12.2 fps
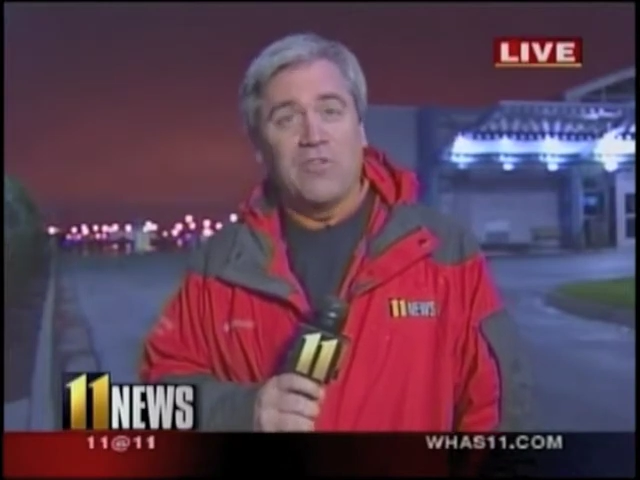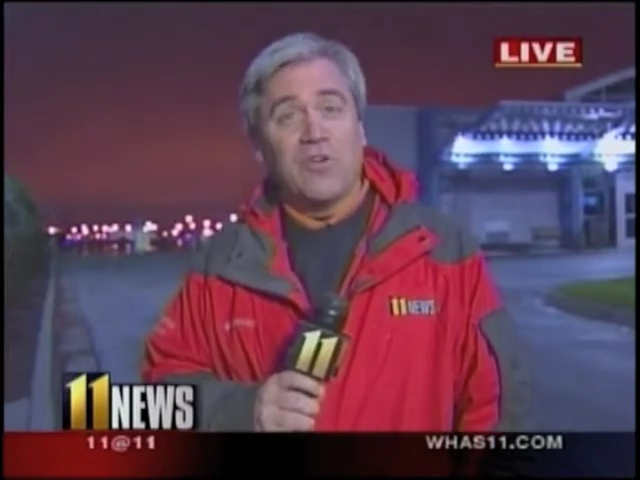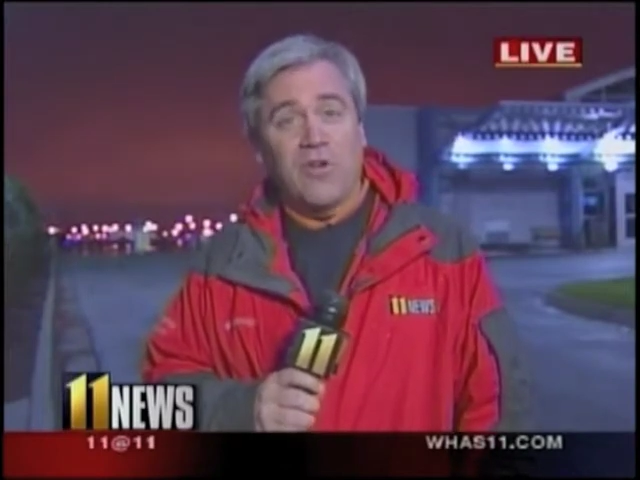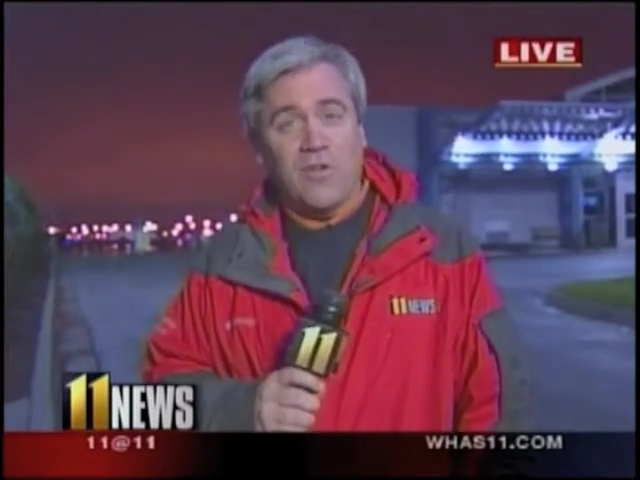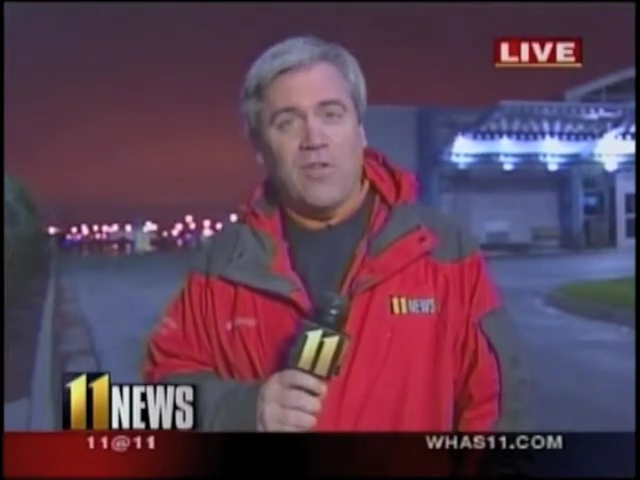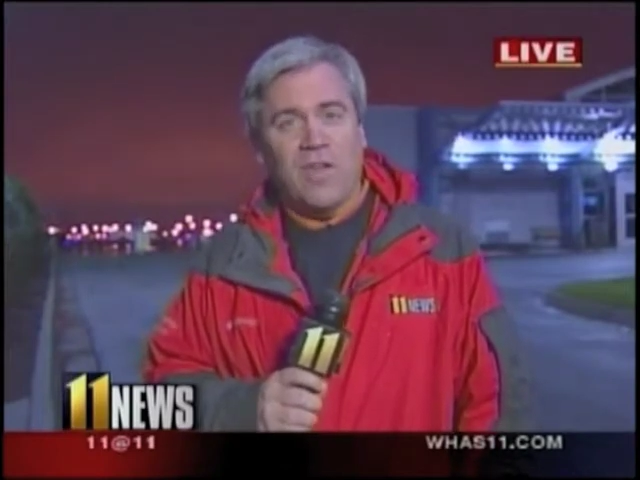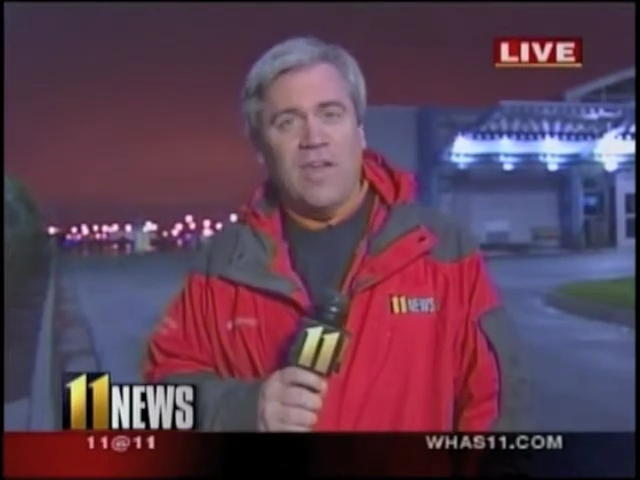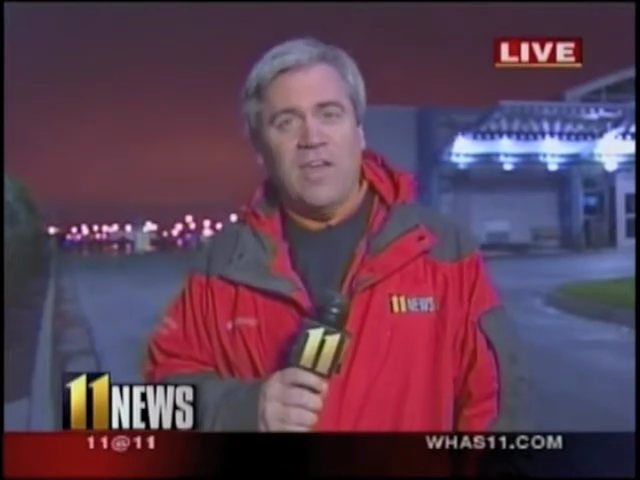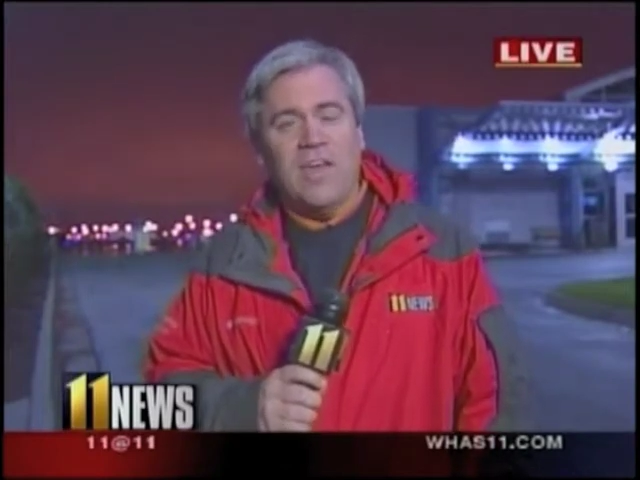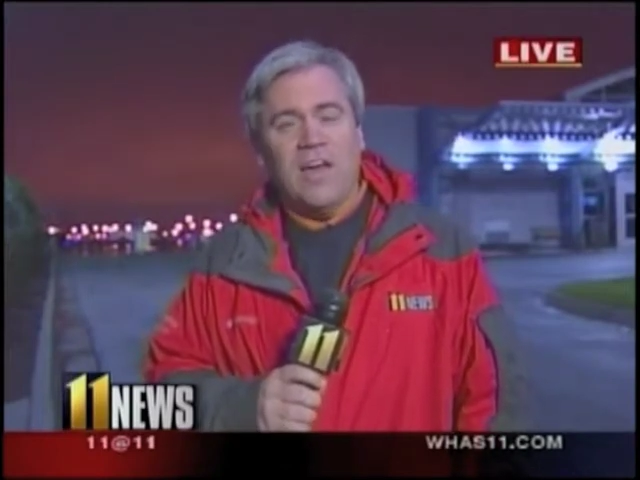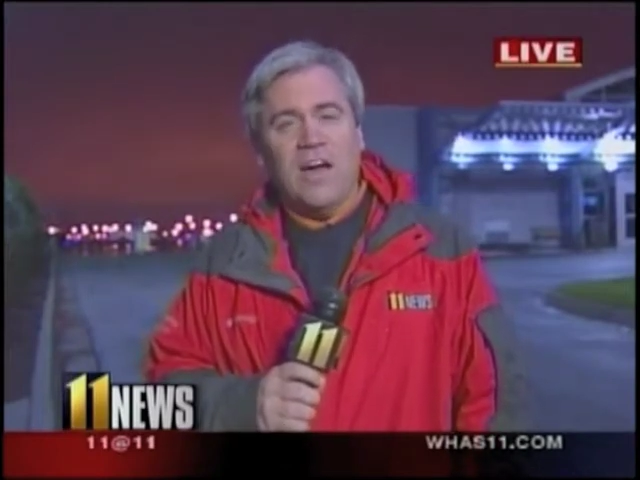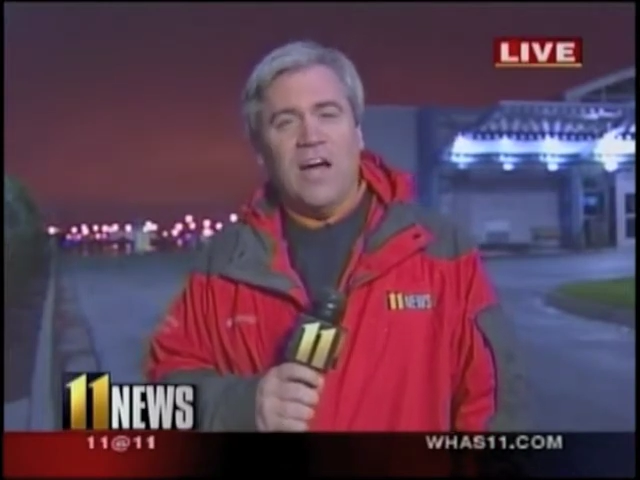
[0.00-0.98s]
But
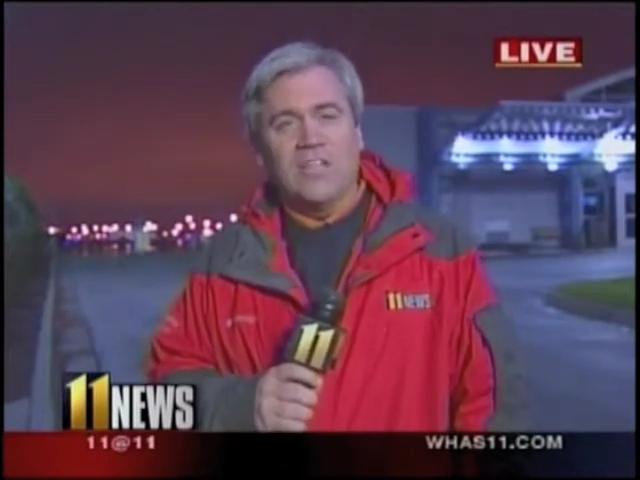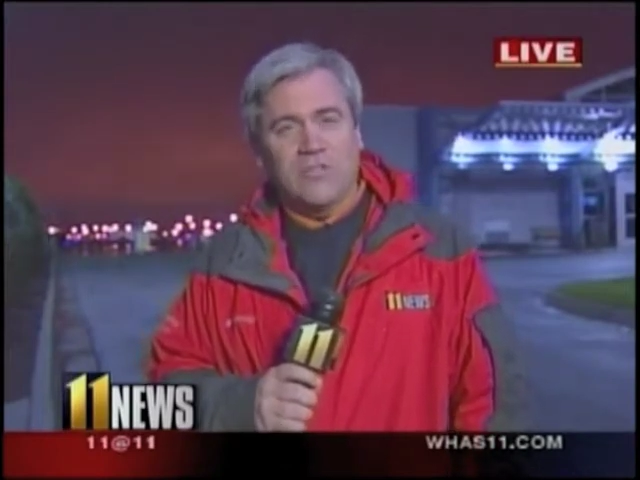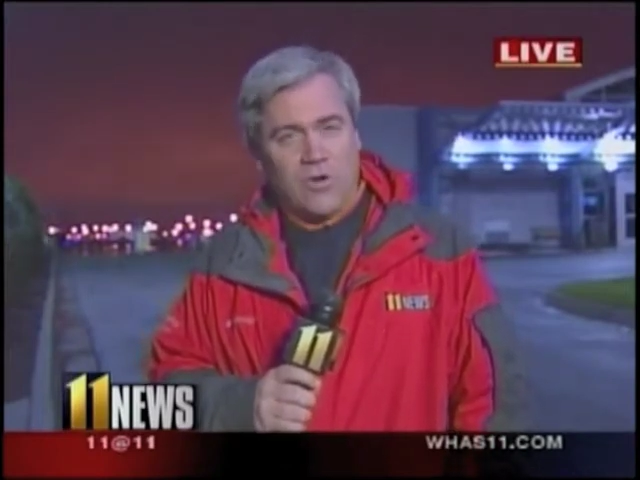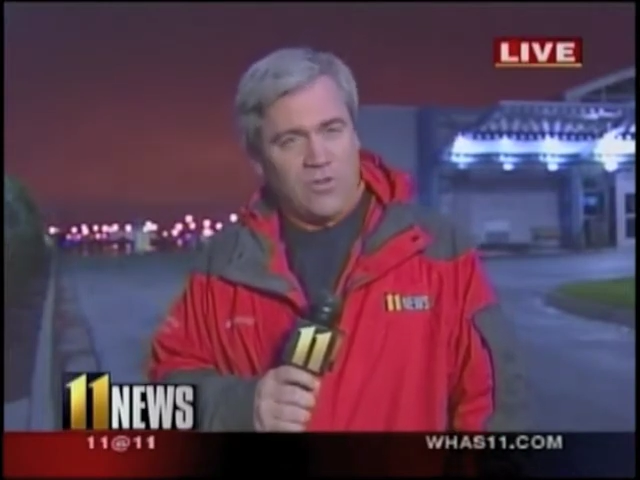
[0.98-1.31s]
certainly, uh,